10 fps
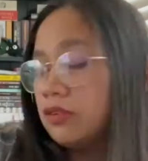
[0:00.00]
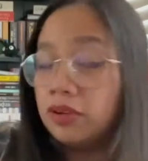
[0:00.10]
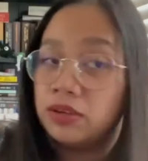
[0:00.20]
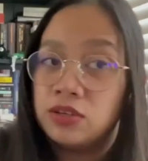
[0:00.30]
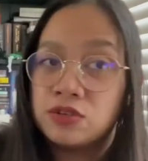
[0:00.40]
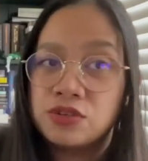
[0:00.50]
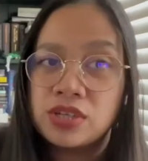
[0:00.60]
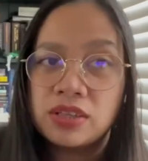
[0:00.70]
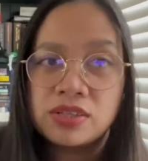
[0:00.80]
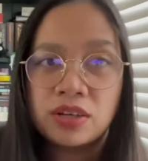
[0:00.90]
Very
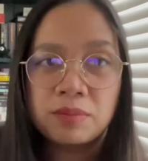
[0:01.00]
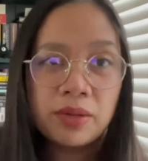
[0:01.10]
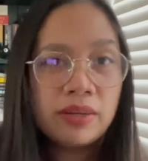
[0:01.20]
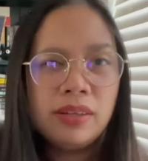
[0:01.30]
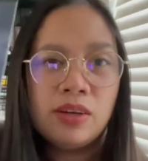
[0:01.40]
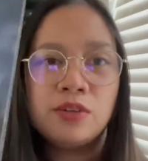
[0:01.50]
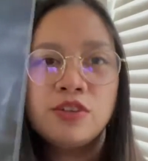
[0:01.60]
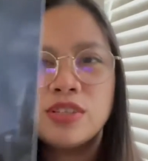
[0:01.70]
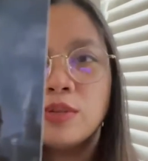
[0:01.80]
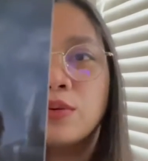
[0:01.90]
Eurocentric, but you know,
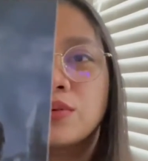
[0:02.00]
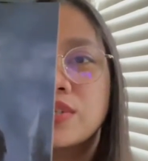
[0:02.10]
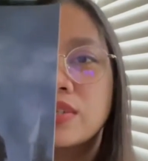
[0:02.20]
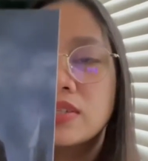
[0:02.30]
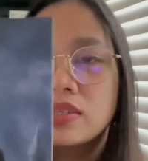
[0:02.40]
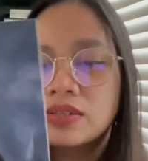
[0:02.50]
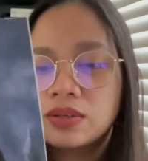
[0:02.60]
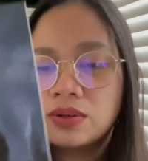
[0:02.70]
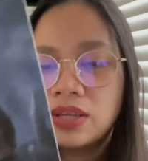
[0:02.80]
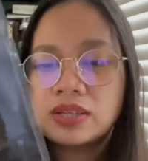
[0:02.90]
still gorgeous.
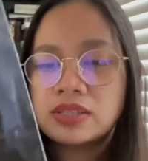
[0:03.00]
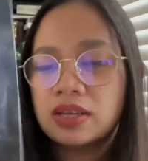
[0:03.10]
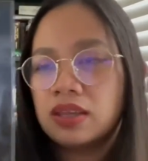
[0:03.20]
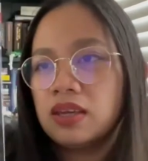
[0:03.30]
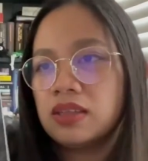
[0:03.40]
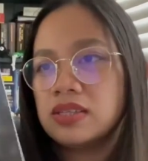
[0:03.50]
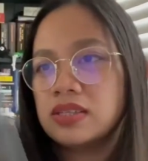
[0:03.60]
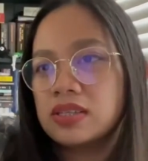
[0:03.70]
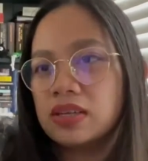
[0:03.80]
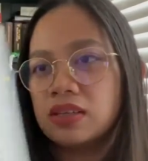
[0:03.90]
So that's, I think this
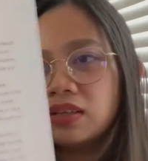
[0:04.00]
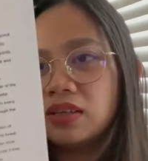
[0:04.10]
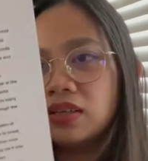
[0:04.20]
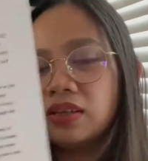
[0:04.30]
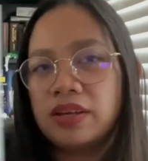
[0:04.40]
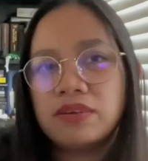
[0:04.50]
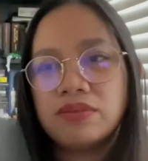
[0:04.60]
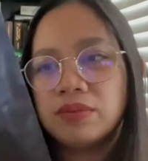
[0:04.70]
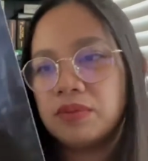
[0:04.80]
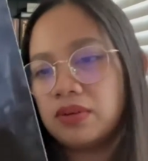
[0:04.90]
is like the letter
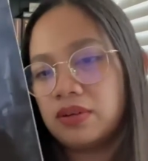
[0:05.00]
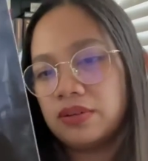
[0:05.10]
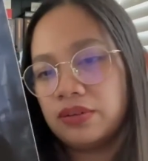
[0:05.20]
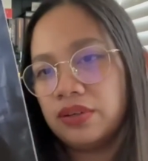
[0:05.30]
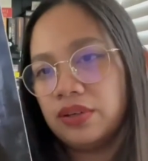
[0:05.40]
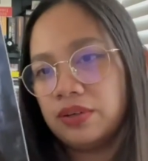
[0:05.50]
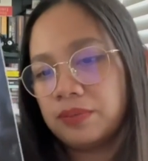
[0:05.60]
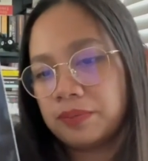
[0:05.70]
from the author.